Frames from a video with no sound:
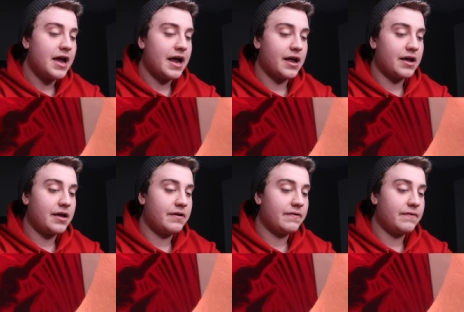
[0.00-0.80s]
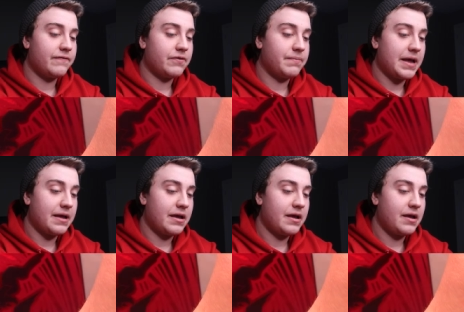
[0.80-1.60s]
And
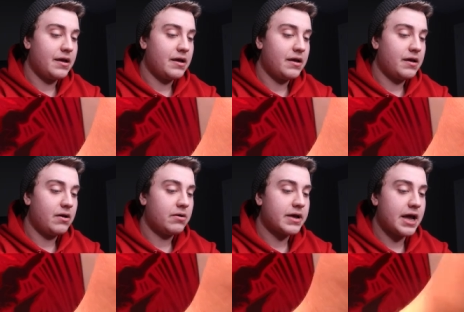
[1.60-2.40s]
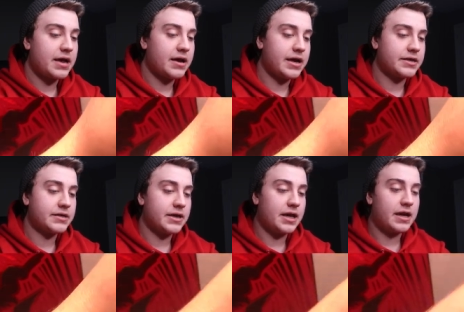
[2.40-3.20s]
be okay,
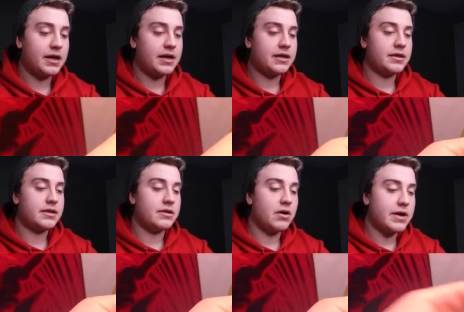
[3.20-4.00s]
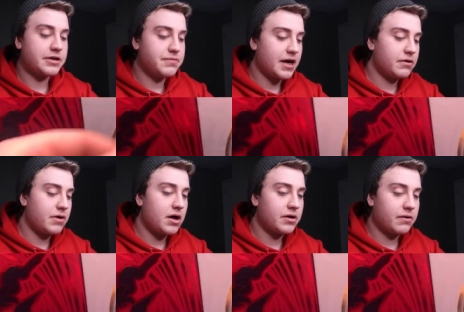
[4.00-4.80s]
nice. And okay, so we got no
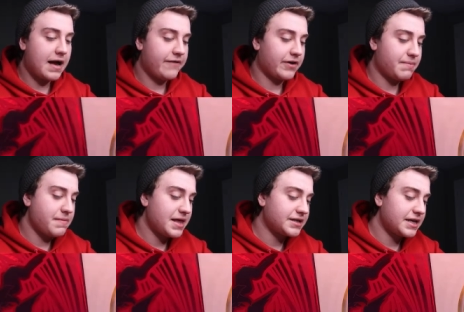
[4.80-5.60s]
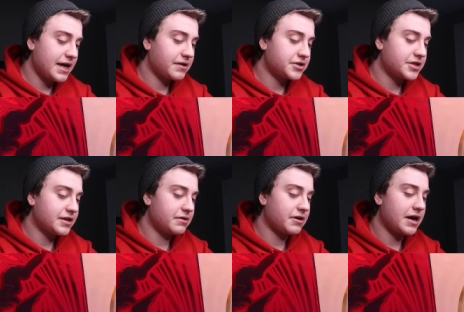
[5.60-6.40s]
holographic. Maybe that's an English
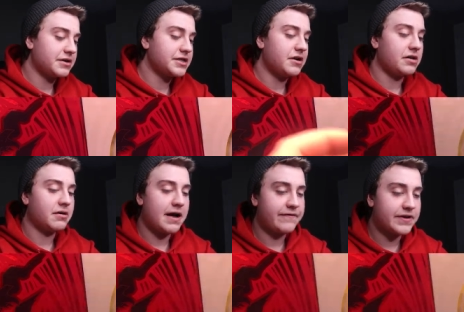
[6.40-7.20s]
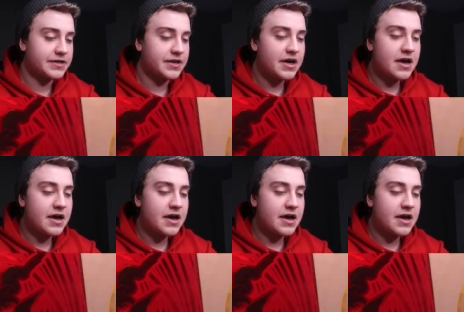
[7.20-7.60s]
thing that you're guaranteed holographics.